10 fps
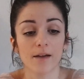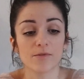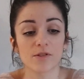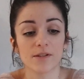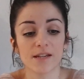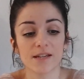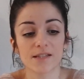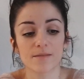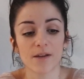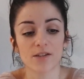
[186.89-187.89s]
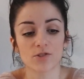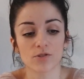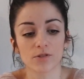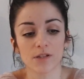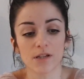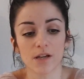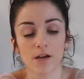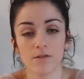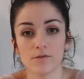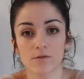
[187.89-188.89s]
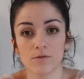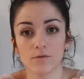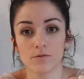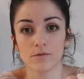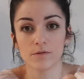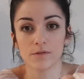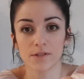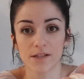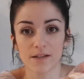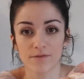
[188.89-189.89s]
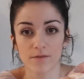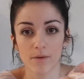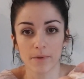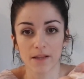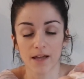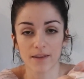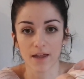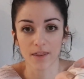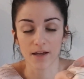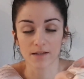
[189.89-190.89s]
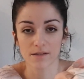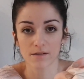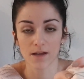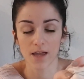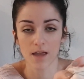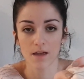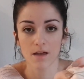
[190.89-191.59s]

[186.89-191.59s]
so it needs to make sure that it goes underneath the ribbon line like that, okay?